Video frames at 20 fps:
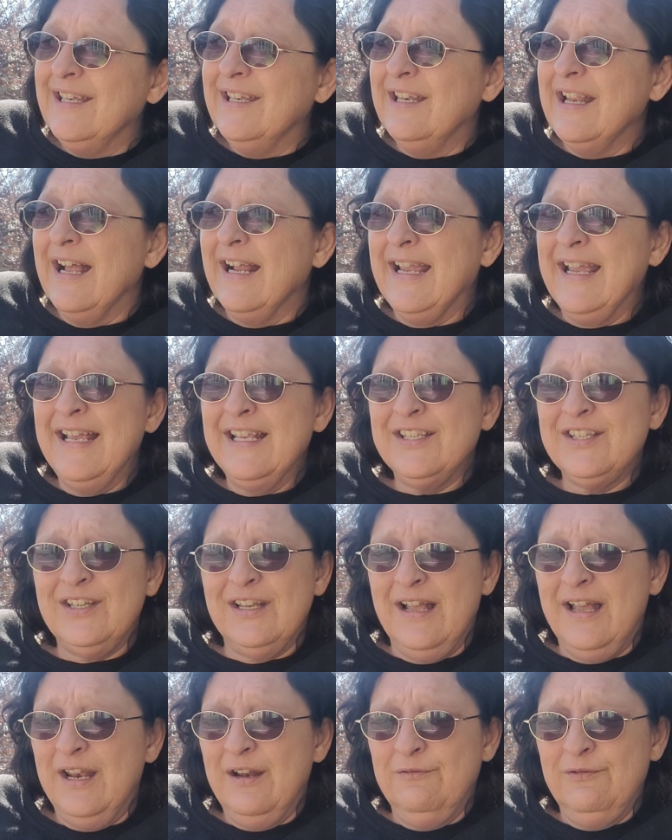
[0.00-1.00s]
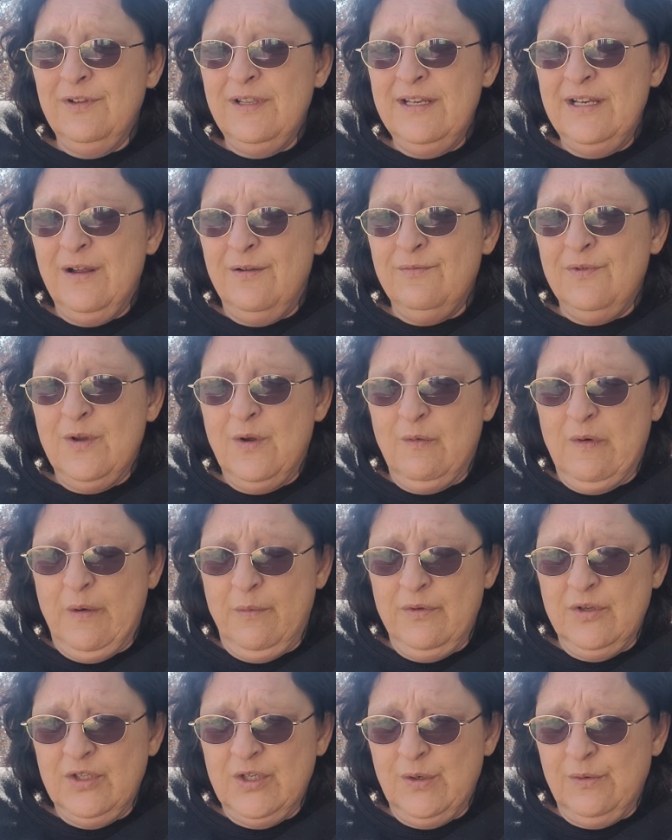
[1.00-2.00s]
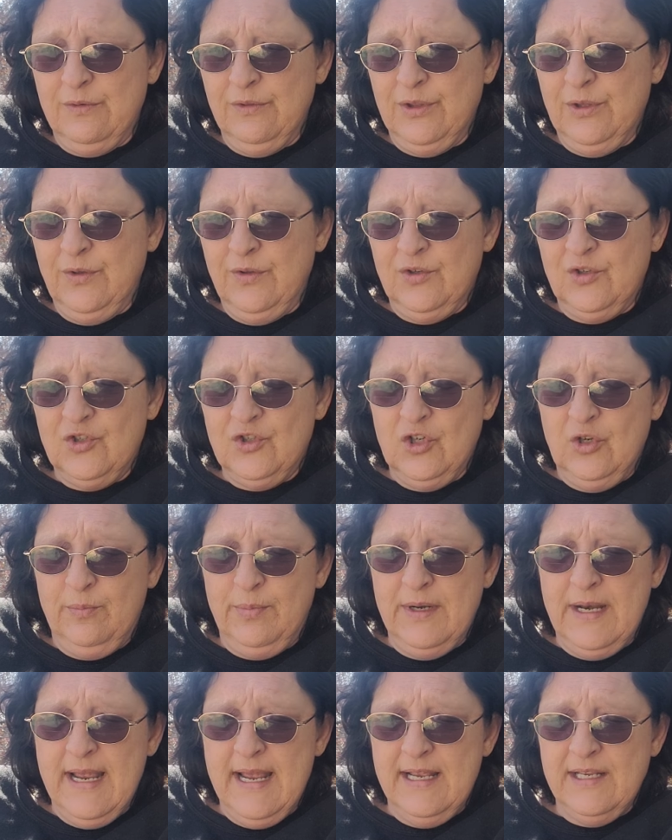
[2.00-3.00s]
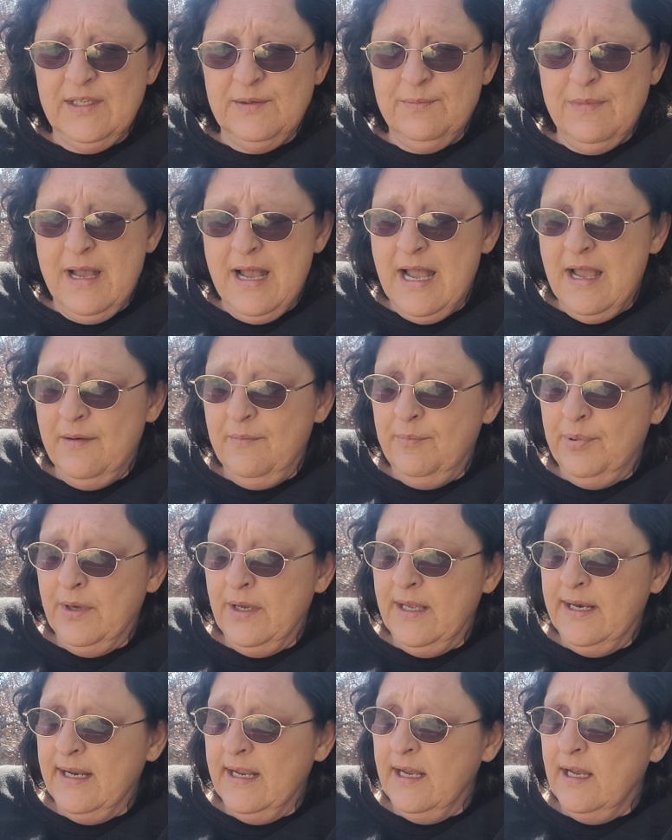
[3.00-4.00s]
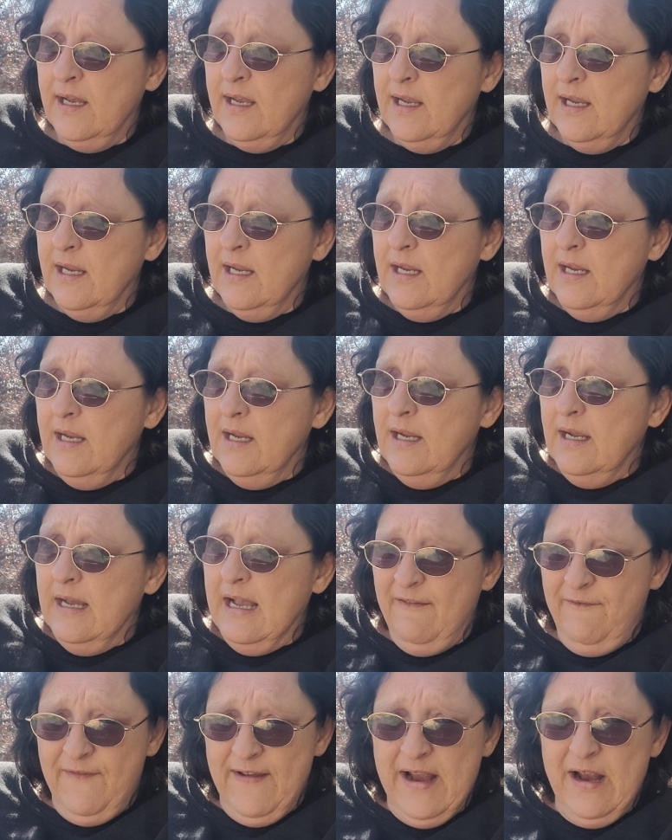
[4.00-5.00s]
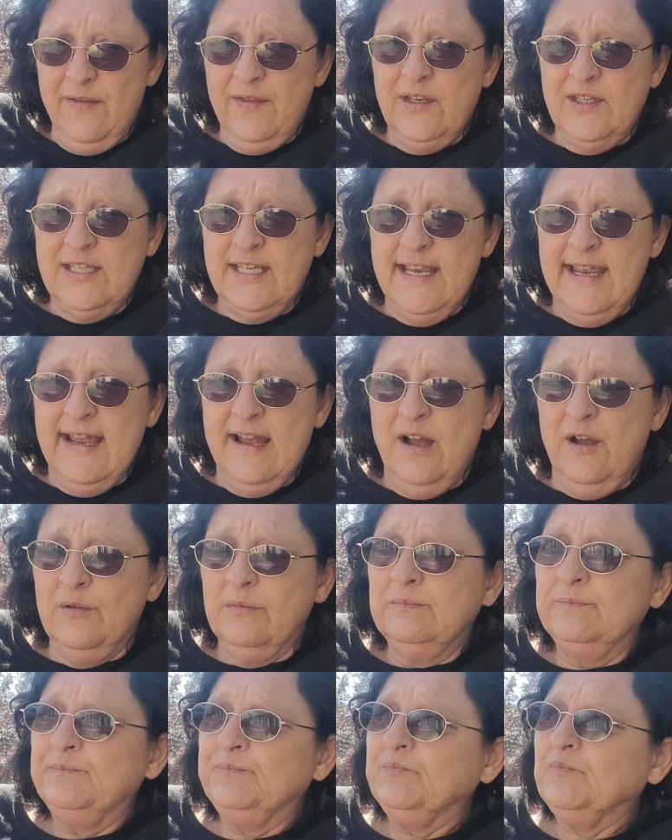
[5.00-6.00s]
I guess I really don't know what was going through their stupid ass mind, but uh, I found the town.